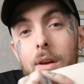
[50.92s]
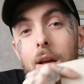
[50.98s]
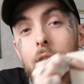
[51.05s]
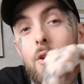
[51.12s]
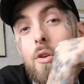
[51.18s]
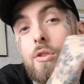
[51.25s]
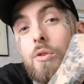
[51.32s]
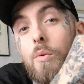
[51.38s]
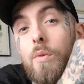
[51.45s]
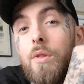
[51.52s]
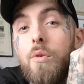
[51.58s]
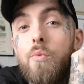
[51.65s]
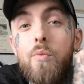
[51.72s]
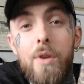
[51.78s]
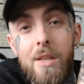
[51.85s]
and also
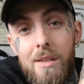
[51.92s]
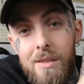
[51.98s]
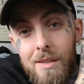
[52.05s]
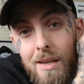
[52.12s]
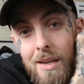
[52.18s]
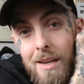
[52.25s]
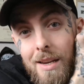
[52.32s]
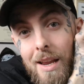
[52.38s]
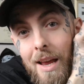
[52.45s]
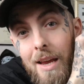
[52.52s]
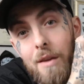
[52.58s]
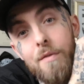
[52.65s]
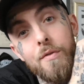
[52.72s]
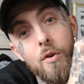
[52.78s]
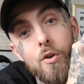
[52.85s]
the ReelSkin
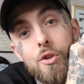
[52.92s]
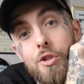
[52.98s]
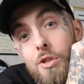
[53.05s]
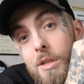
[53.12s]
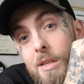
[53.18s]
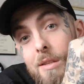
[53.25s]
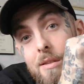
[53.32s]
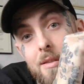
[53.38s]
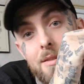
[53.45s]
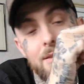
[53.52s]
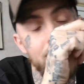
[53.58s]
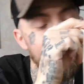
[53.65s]
A4 sheets.